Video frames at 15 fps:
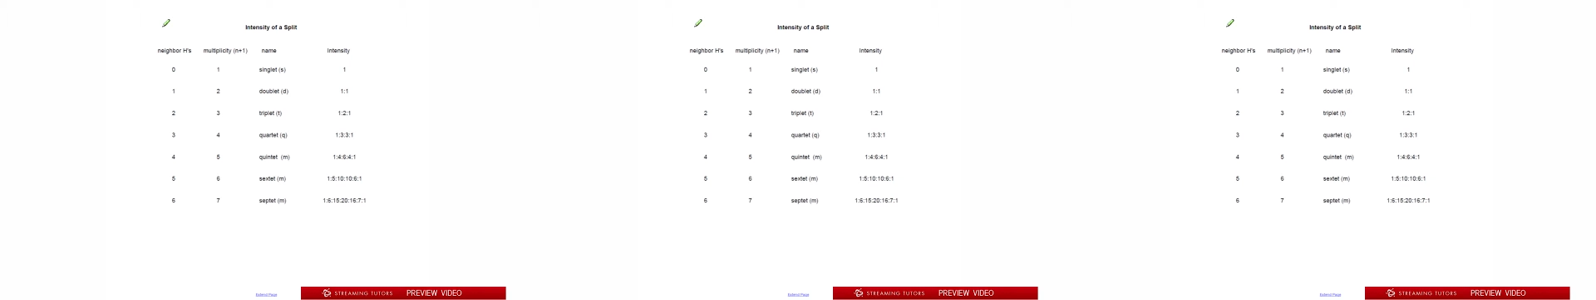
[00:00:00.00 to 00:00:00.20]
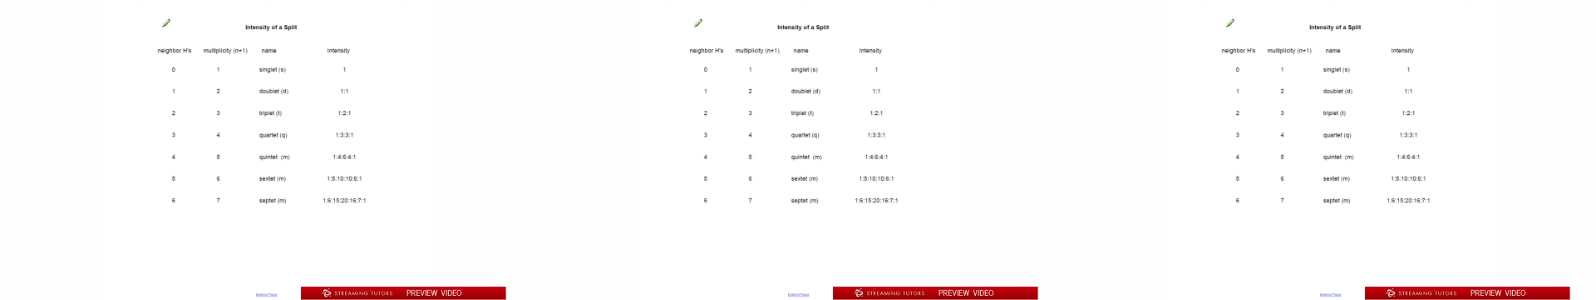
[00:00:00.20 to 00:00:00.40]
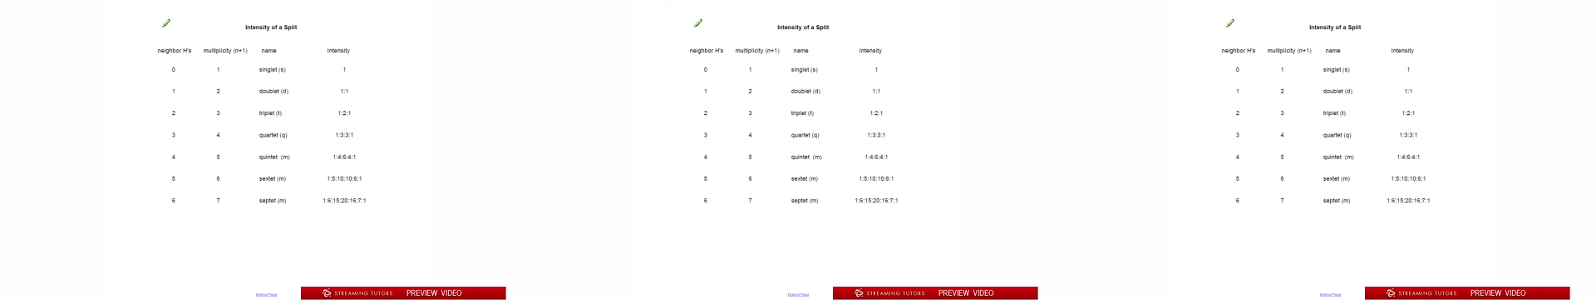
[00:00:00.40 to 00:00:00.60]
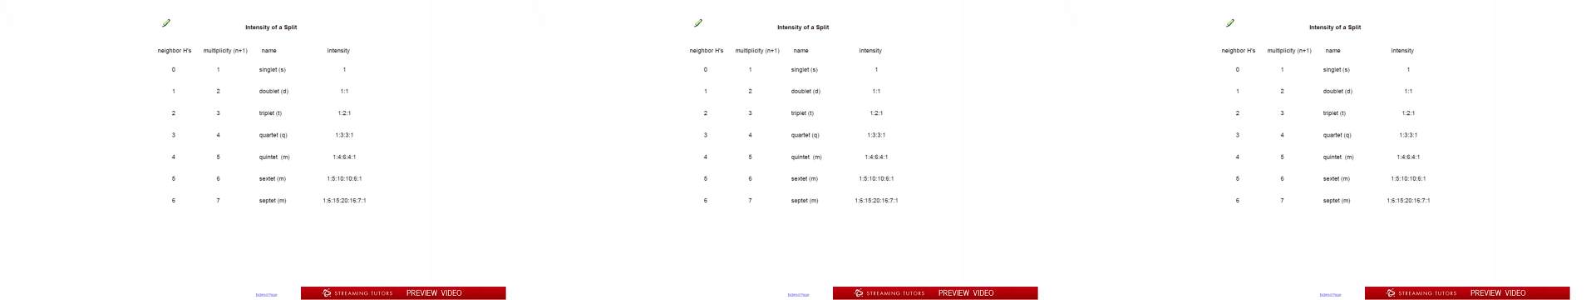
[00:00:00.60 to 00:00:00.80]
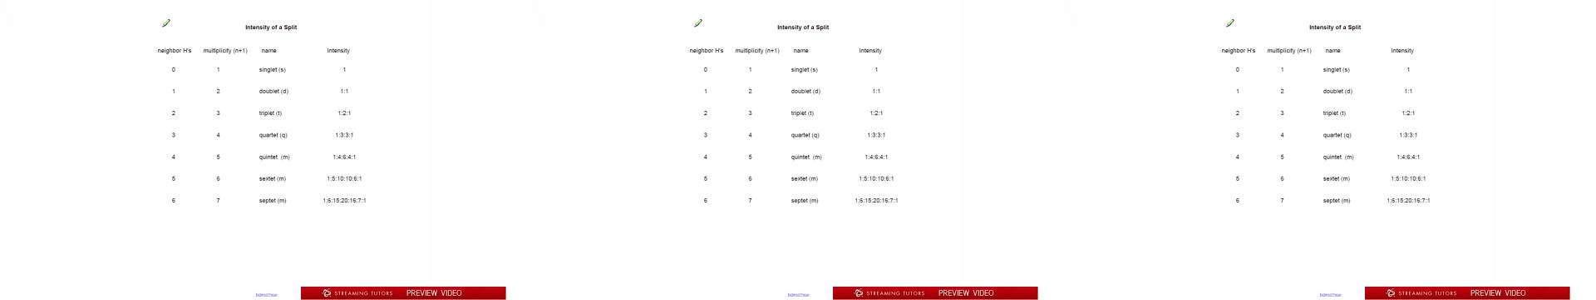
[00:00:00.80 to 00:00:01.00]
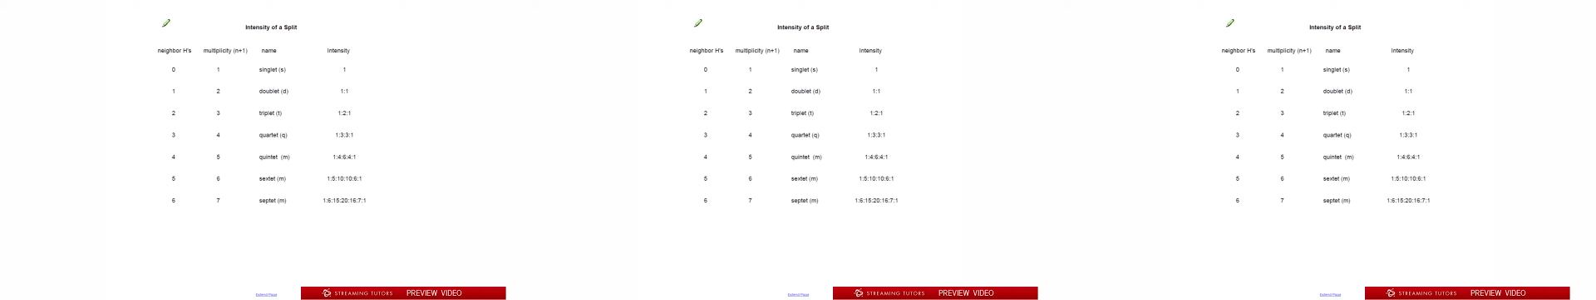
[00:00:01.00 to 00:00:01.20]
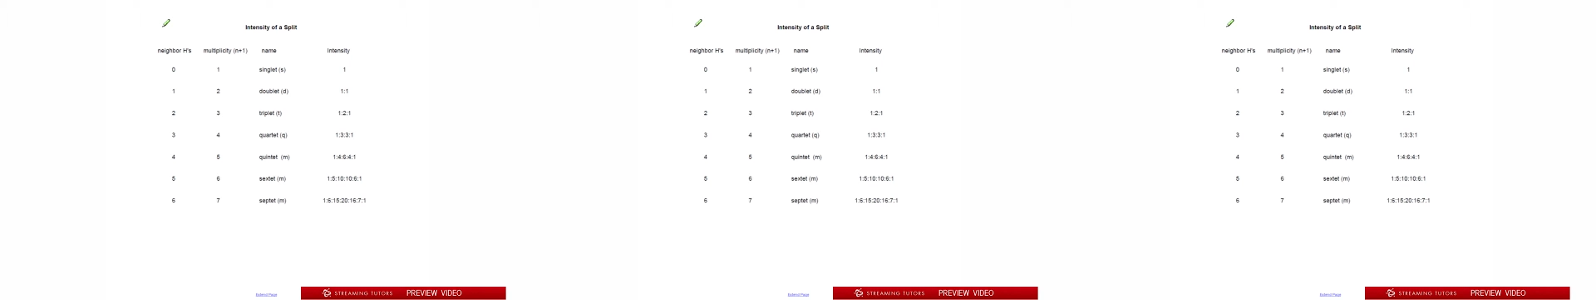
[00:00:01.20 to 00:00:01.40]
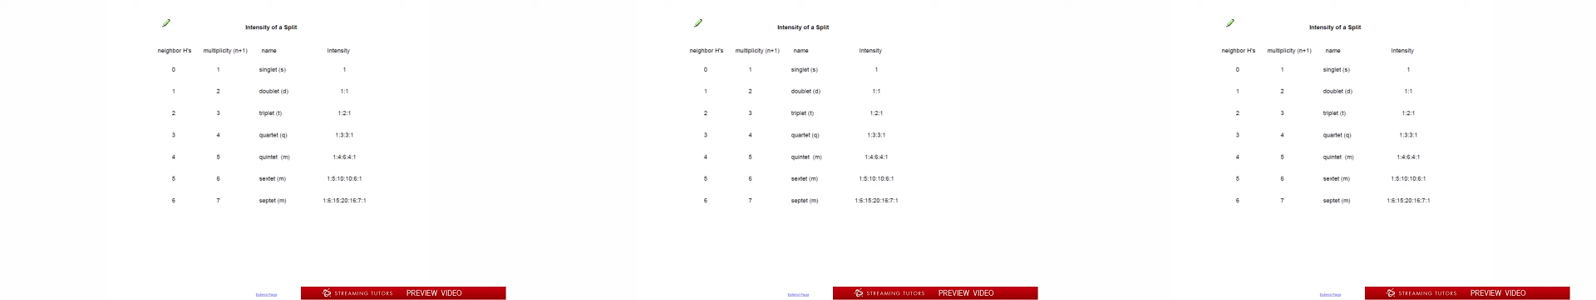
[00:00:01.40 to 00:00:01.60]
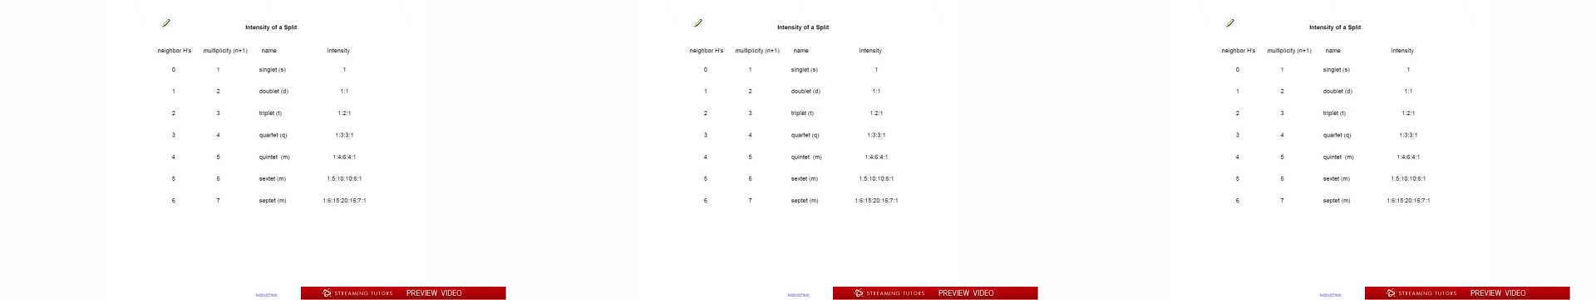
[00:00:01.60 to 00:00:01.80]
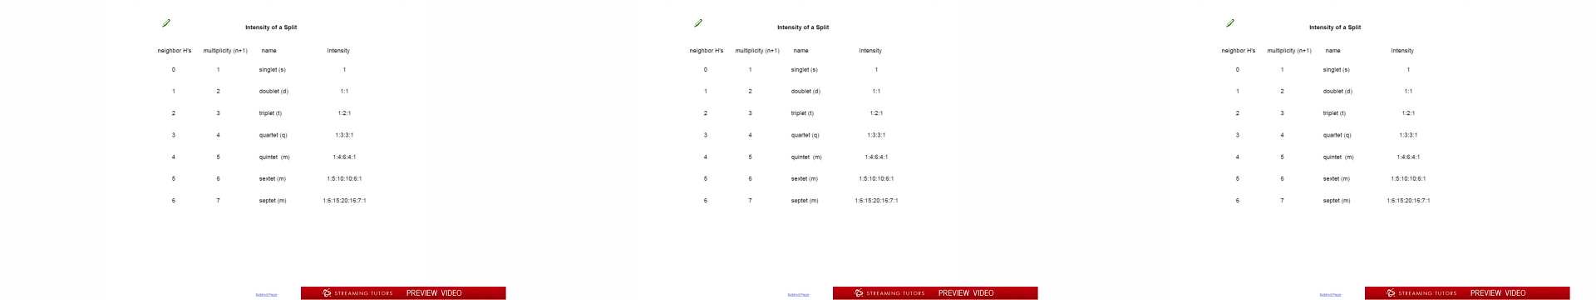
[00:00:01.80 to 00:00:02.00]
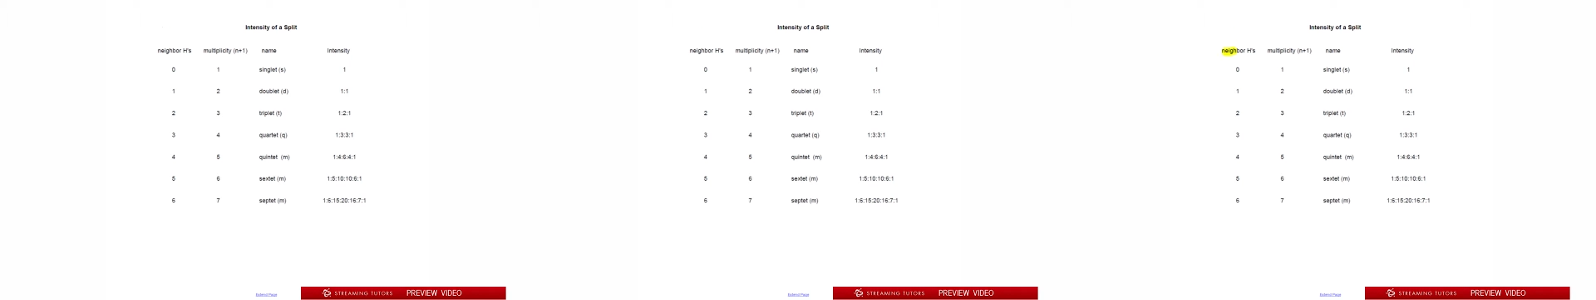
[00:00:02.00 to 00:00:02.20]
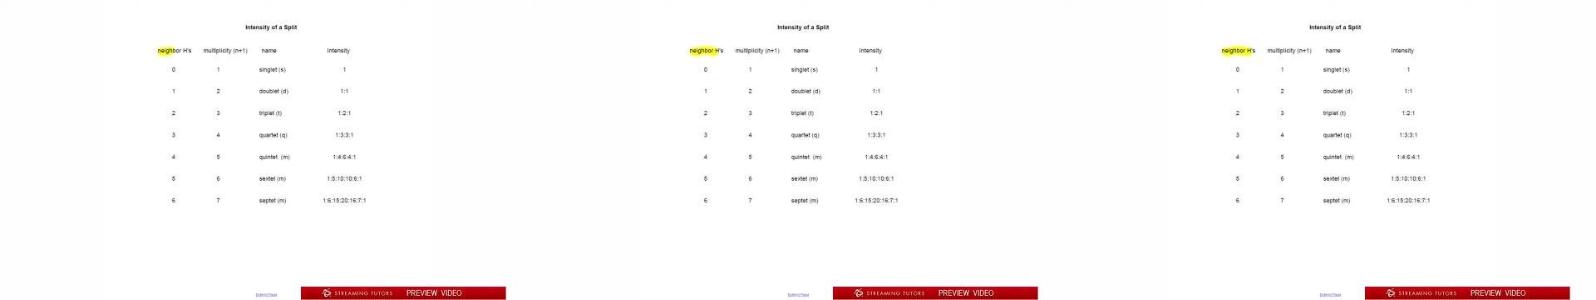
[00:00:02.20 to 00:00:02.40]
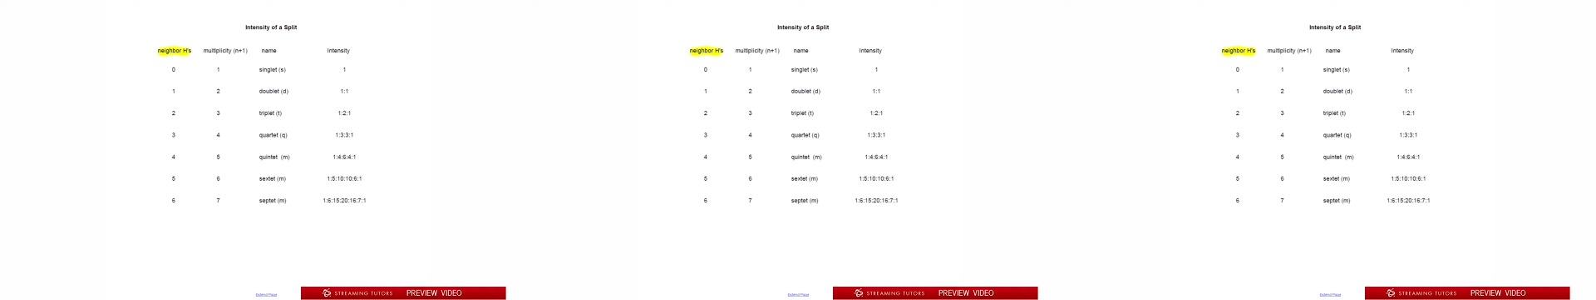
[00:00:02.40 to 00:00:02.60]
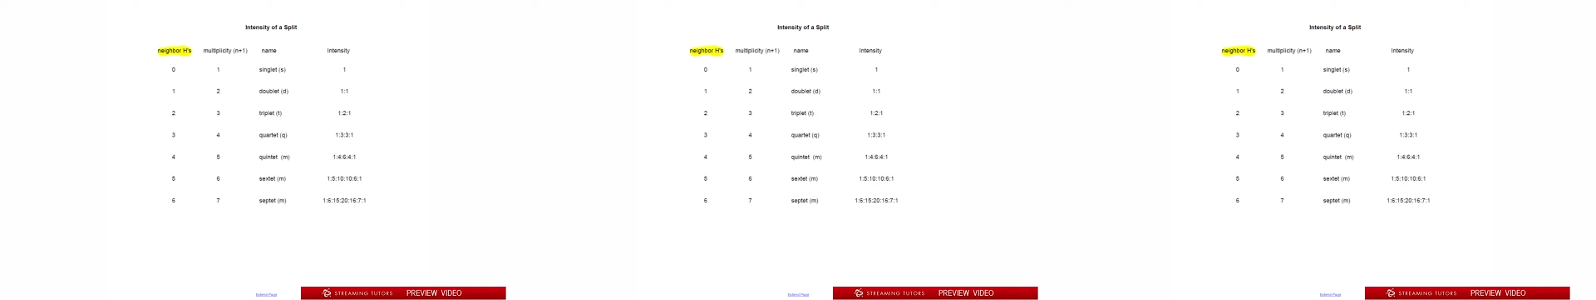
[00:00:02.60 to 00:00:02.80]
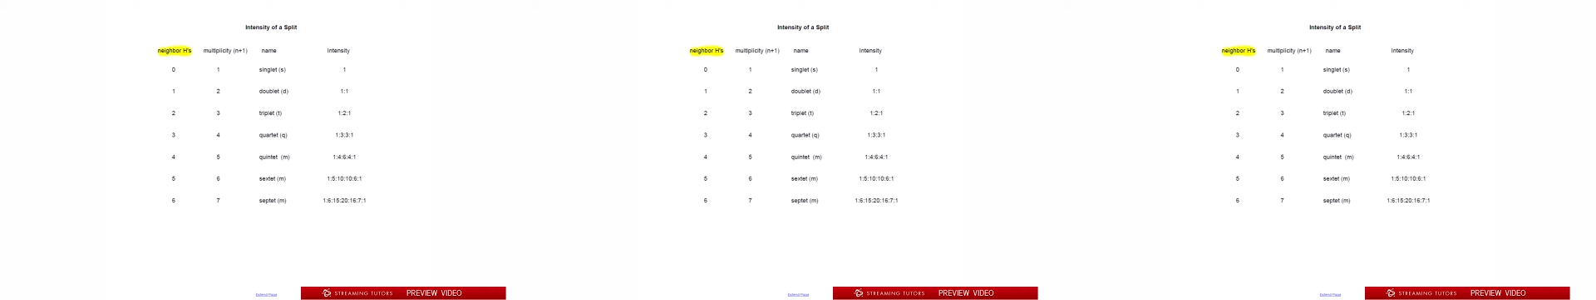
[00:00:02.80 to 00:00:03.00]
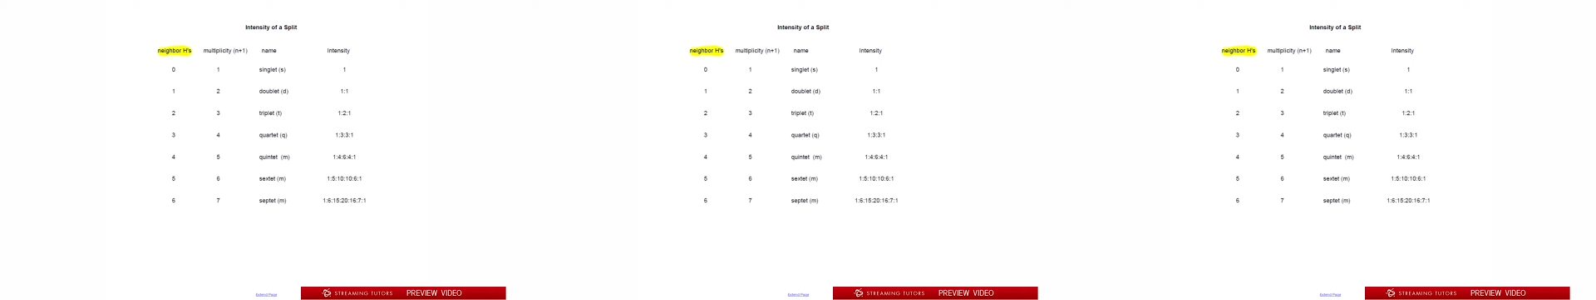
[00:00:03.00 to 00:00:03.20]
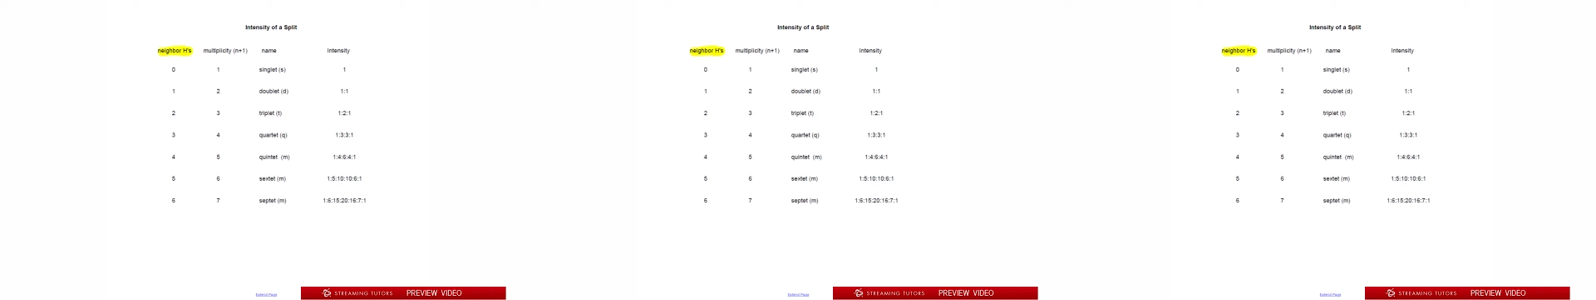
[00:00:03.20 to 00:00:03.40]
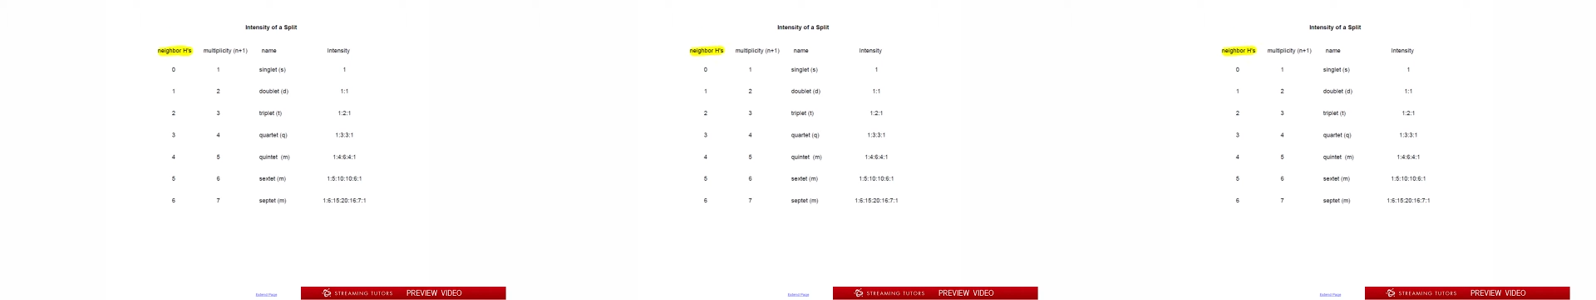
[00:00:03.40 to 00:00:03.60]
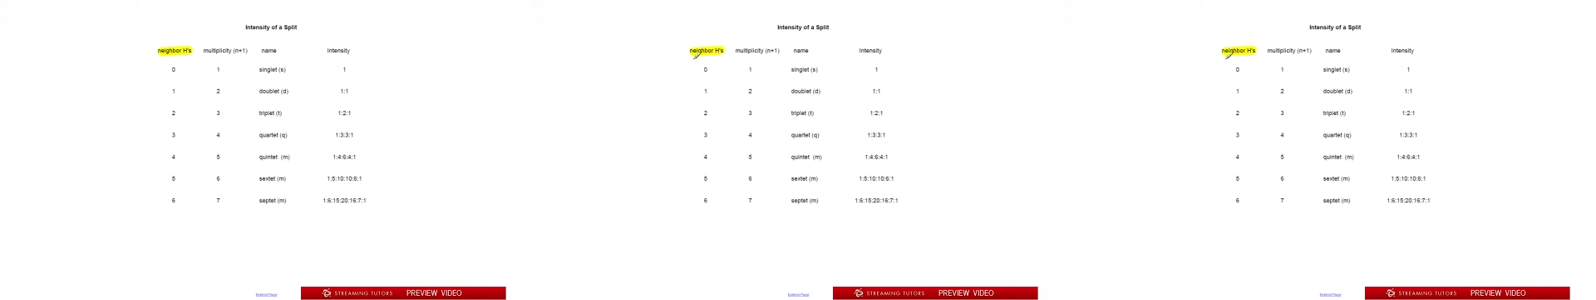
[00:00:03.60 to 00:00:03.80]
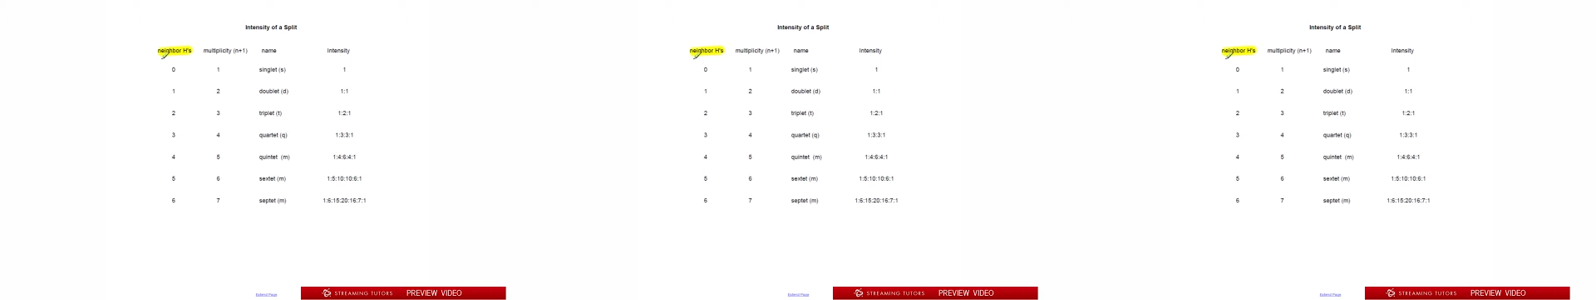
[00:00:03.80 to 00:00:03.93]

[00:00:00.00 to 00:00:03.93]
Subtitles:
[unreadable: no face in view]